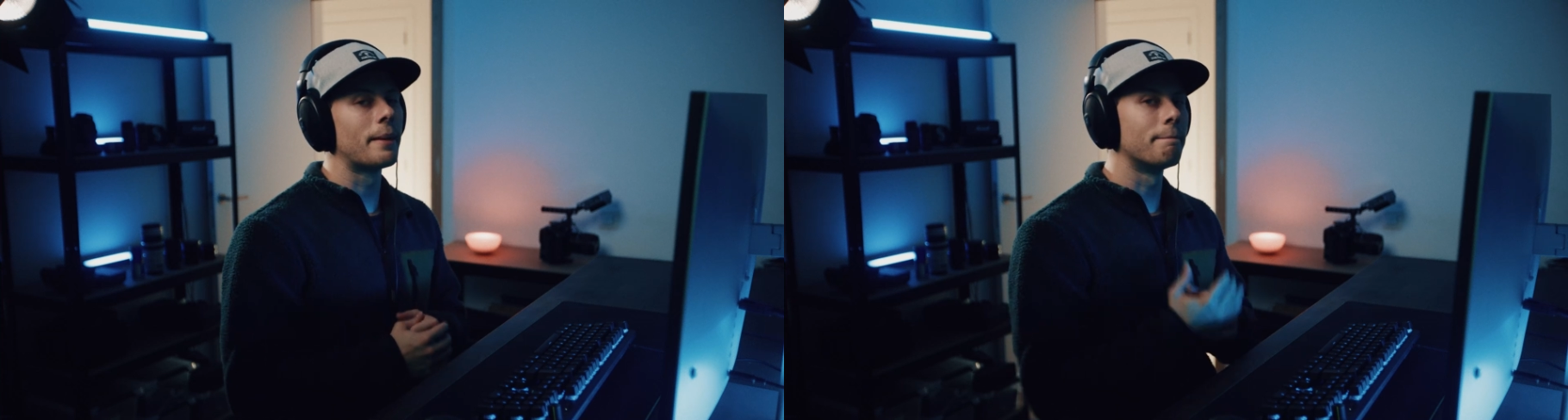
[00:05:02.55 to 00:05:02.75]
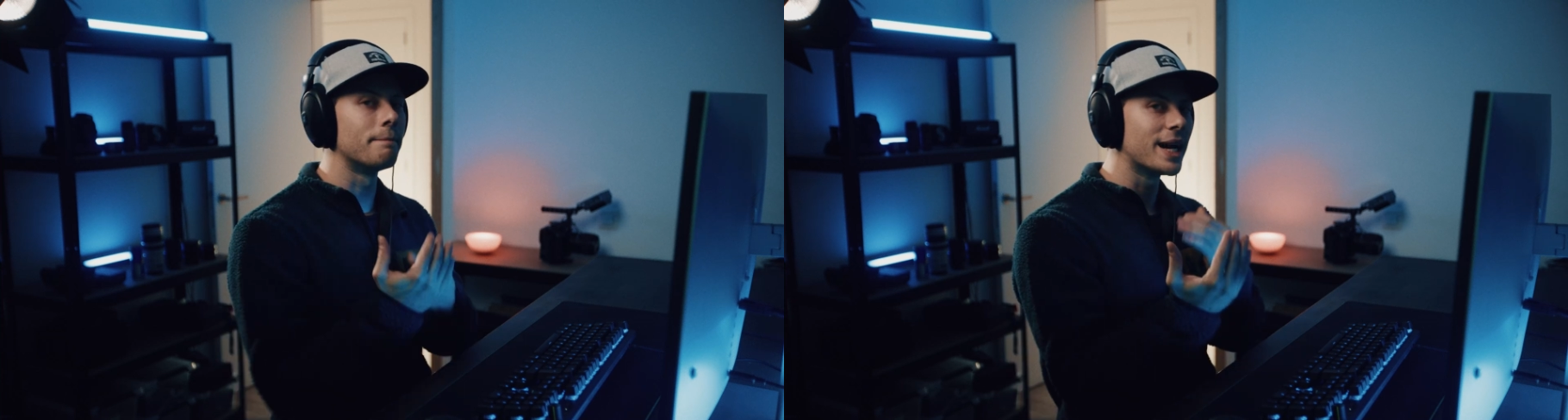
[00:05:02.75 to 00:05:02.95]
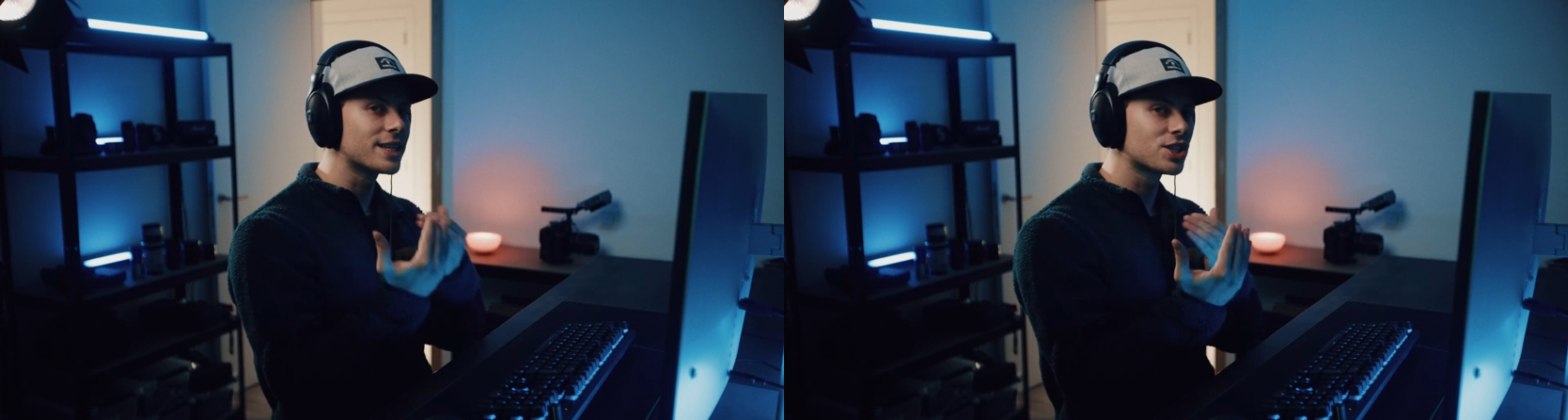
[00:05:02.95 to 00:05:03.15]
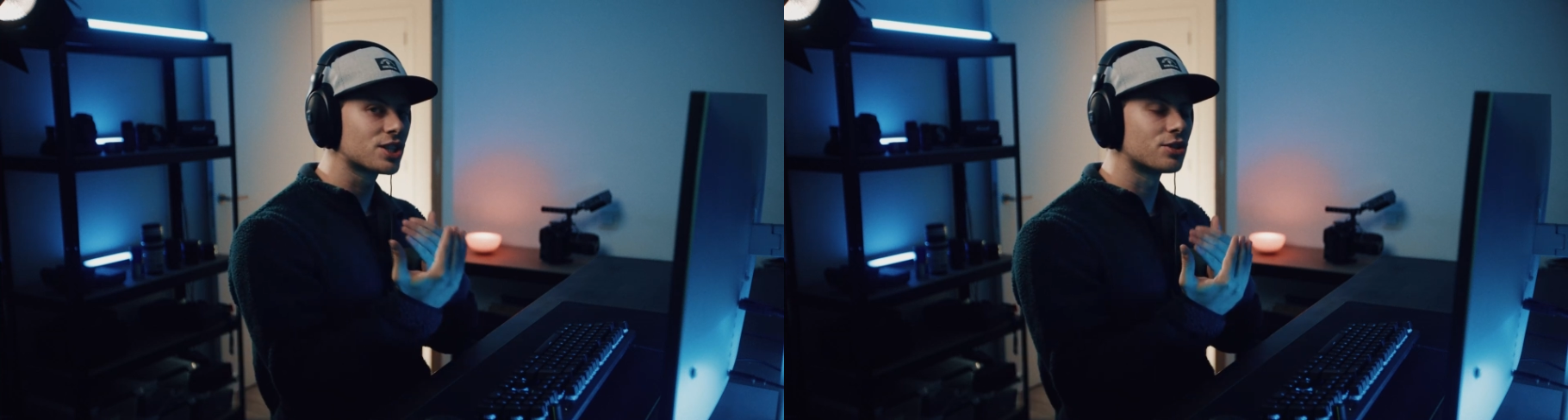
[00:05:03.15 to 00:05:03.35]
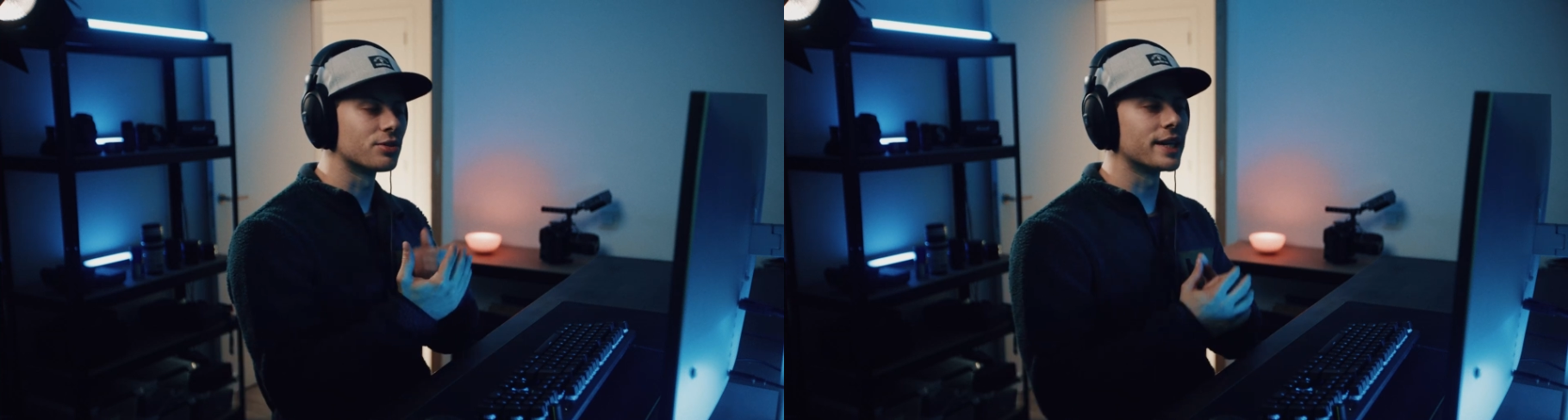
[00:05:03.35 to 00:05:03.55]

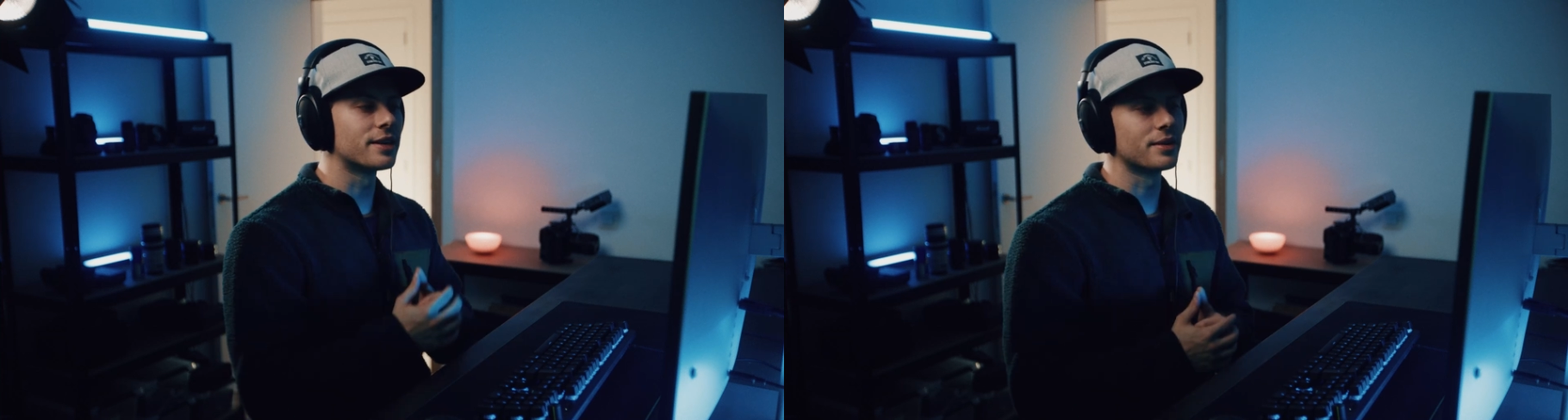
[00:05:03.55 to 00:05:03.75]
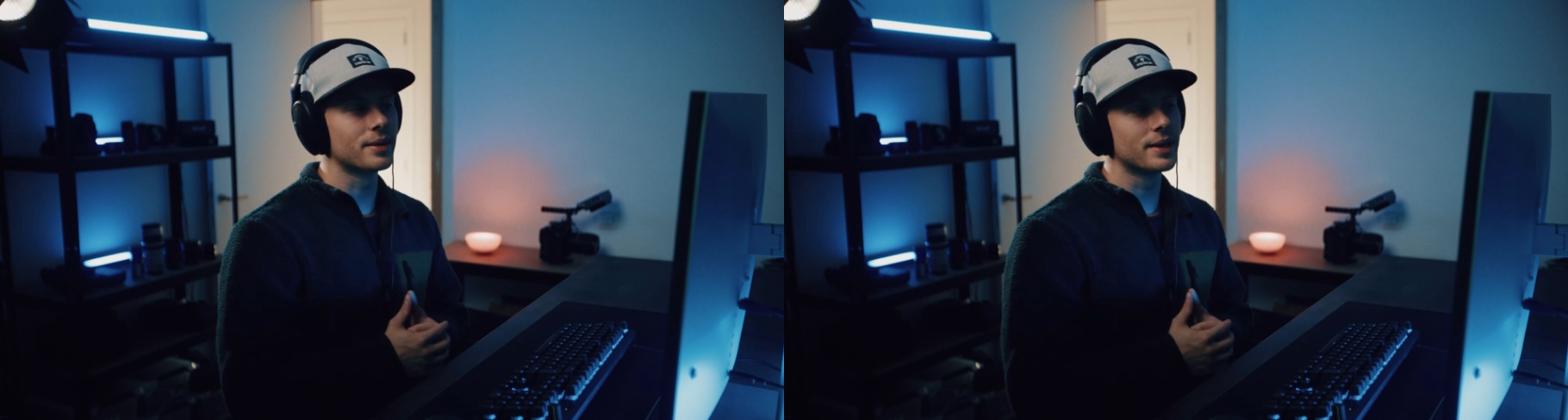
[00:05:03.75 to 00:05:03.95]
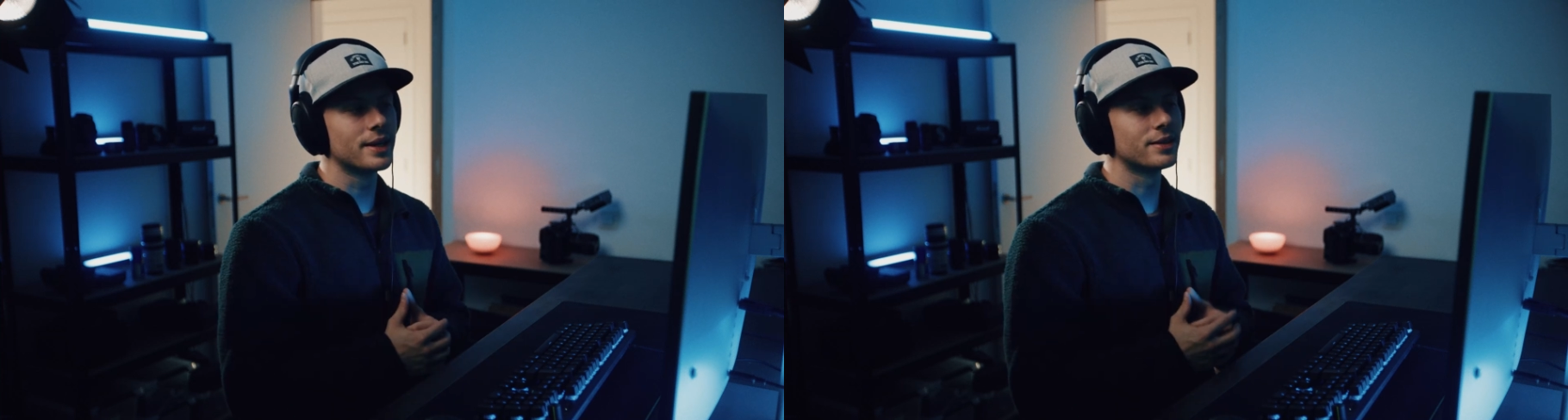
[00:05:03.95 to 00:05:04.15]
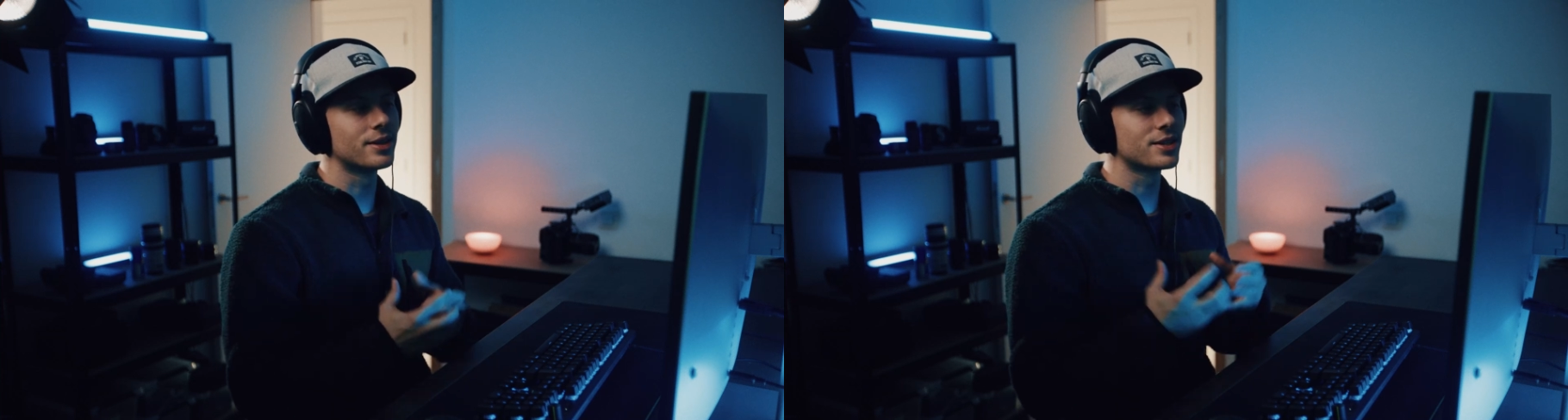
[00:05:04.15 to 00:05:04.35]
match together. It